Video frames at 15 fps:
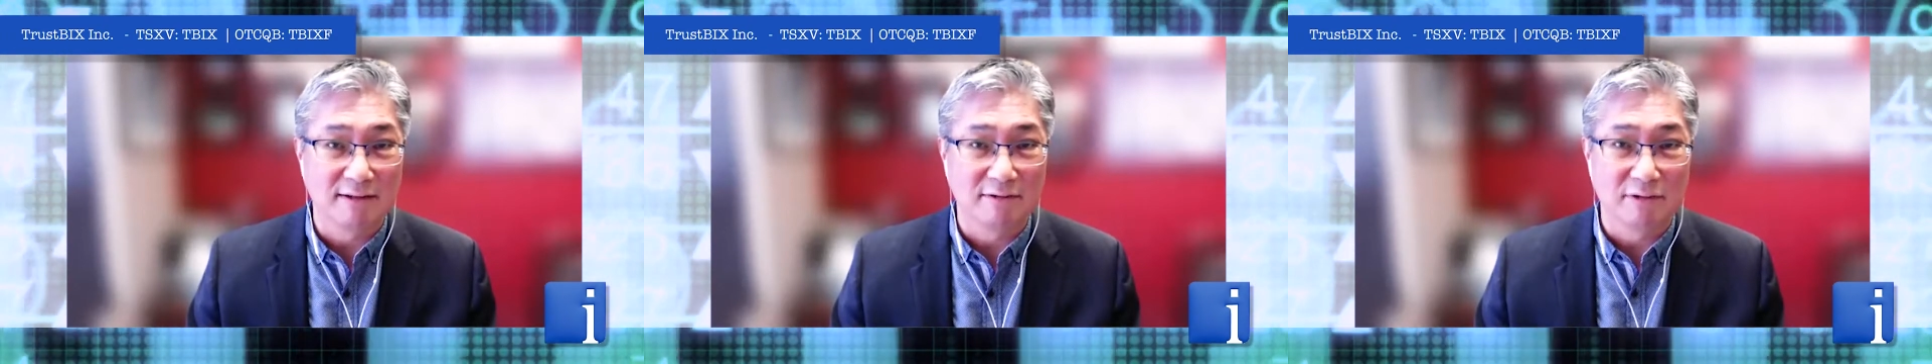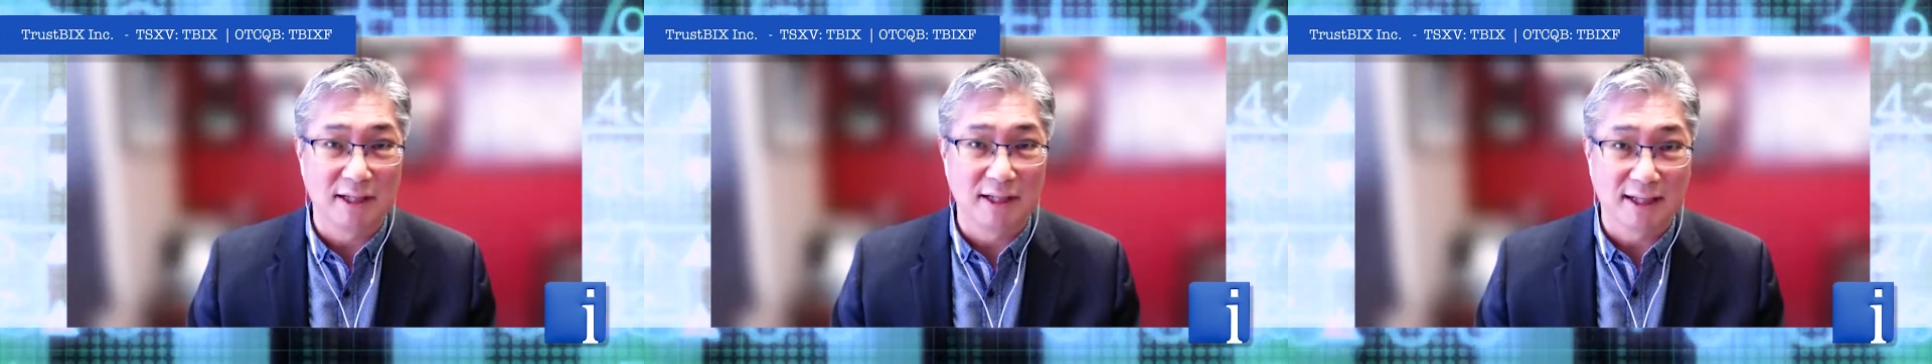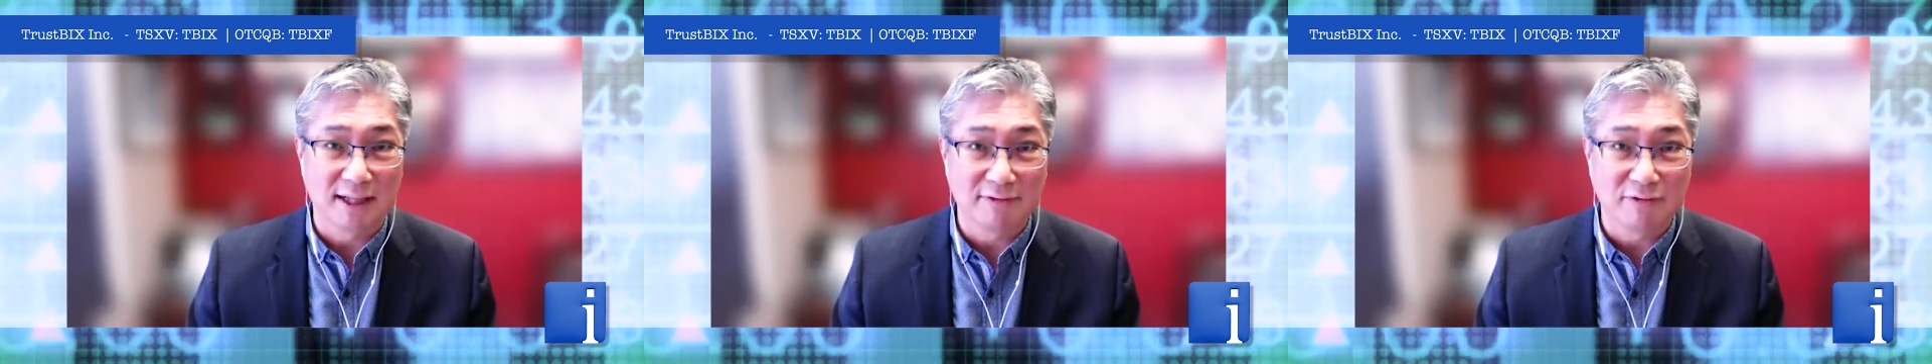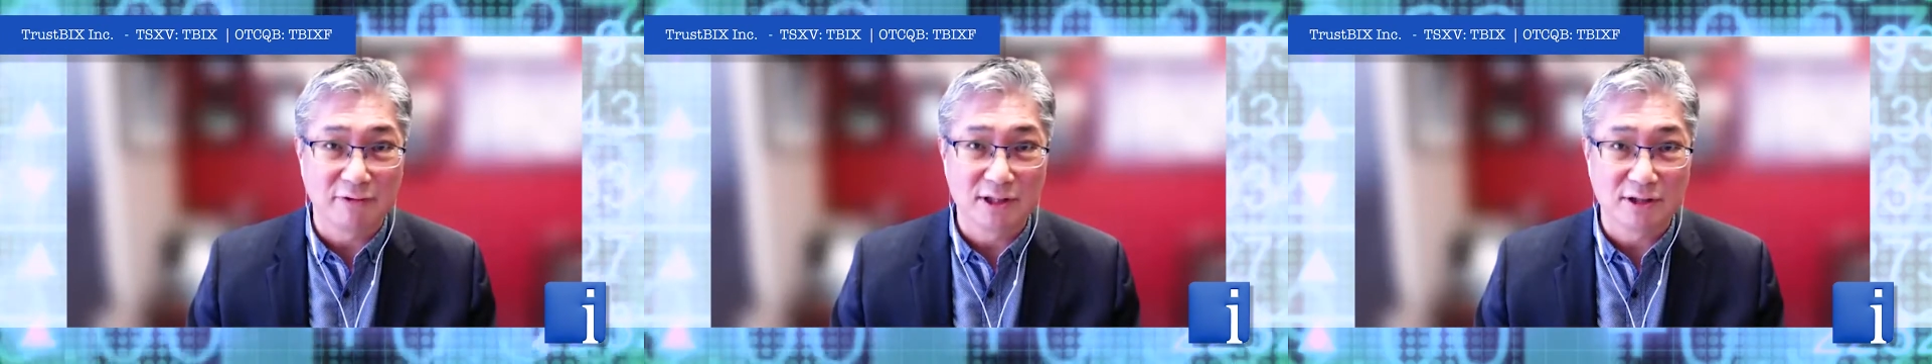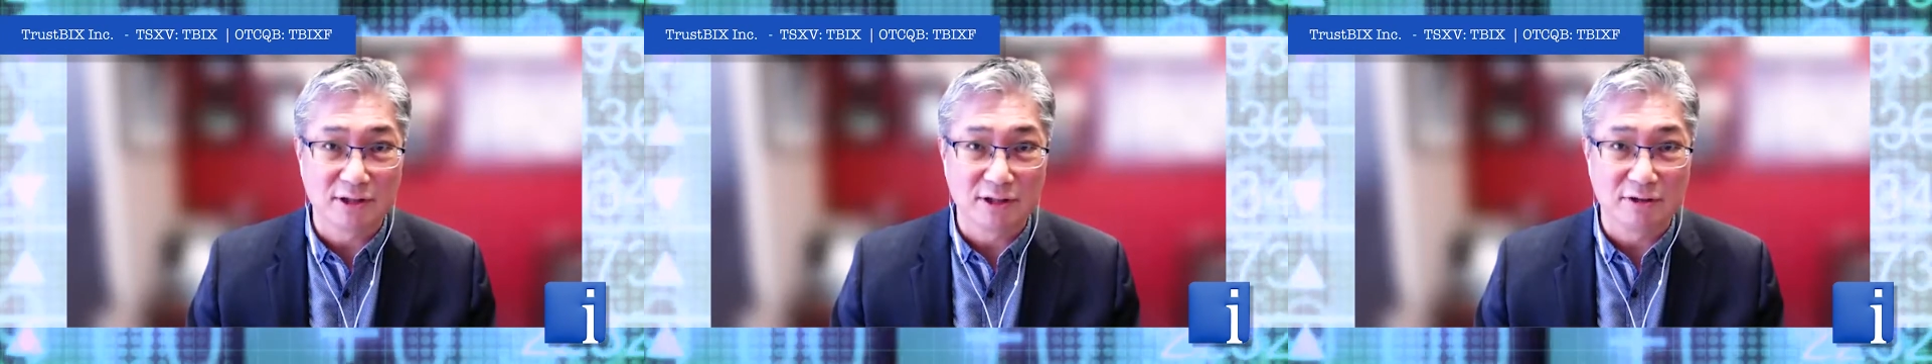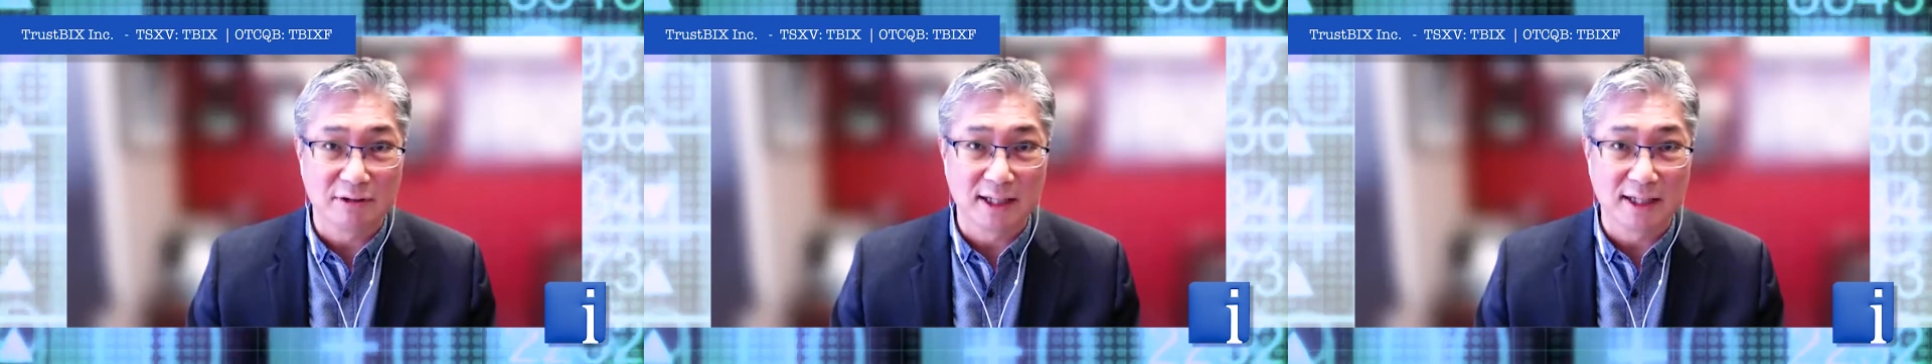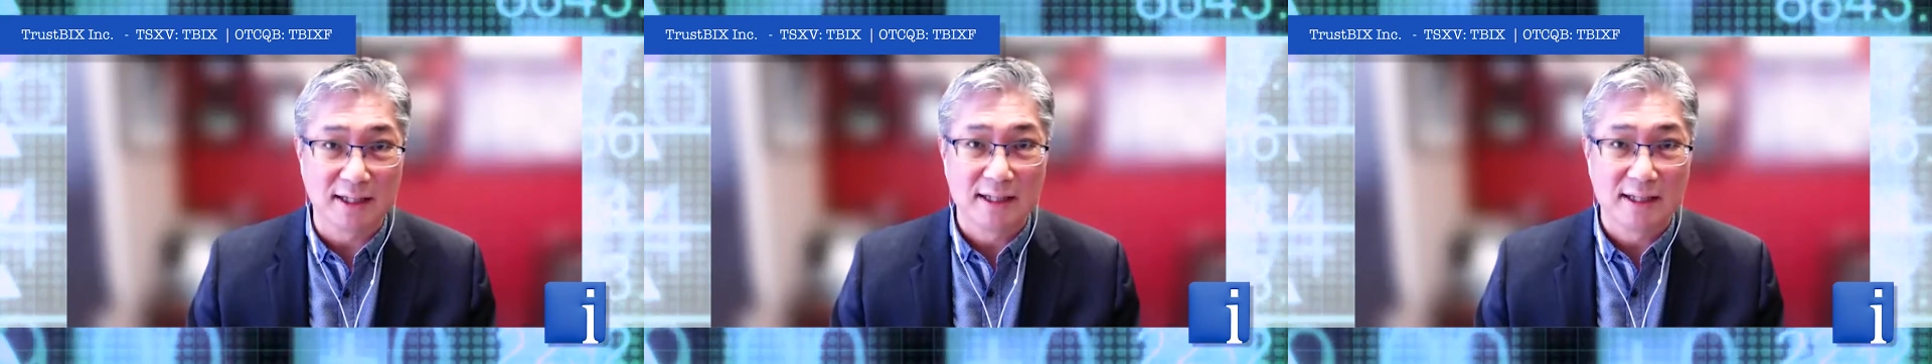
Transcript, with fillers: we love what you're doing